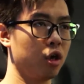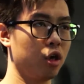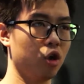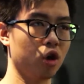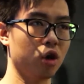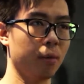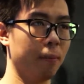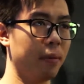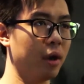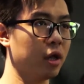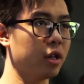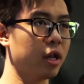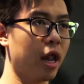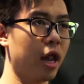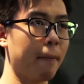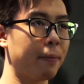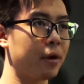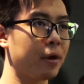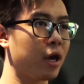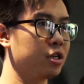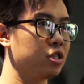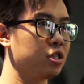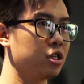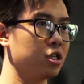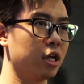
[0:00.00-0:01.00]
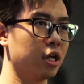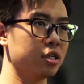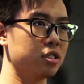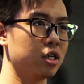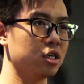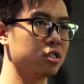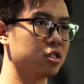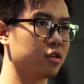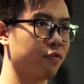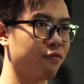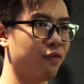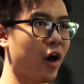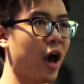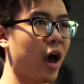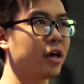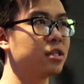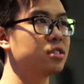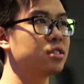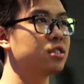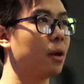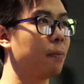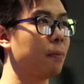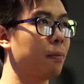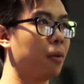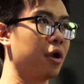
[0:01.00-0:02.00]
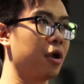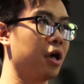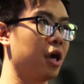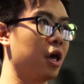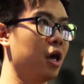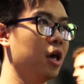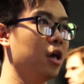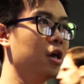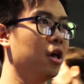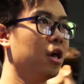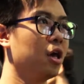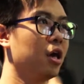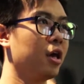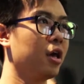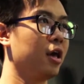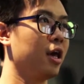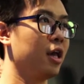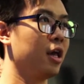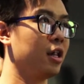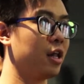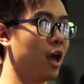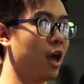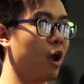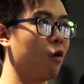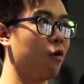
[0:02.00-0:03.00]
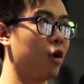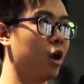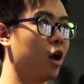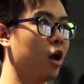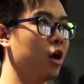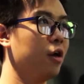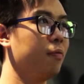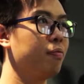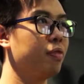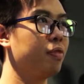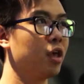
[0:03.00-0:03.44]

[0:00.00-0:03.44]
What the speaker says: you can build an application that says find somebody in the area